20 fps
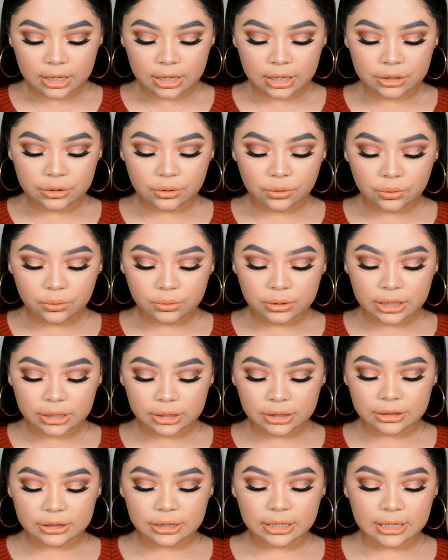The
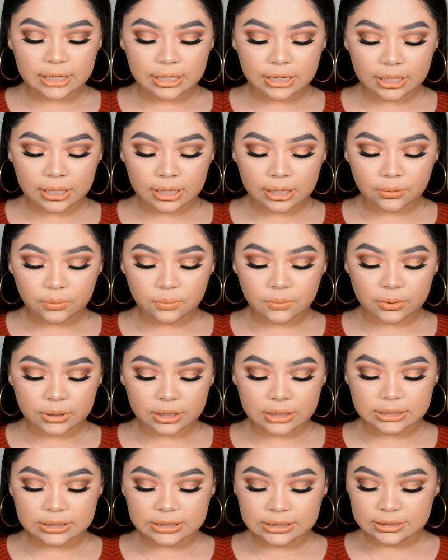only thing
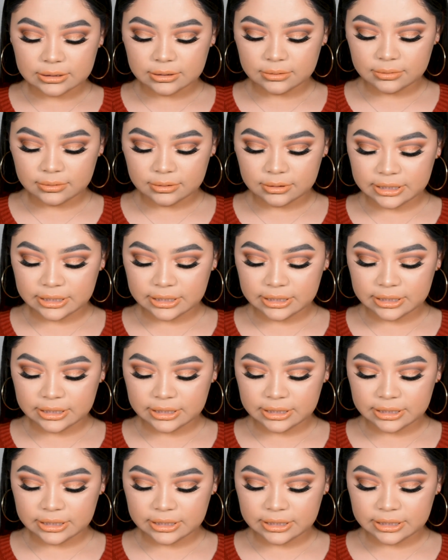was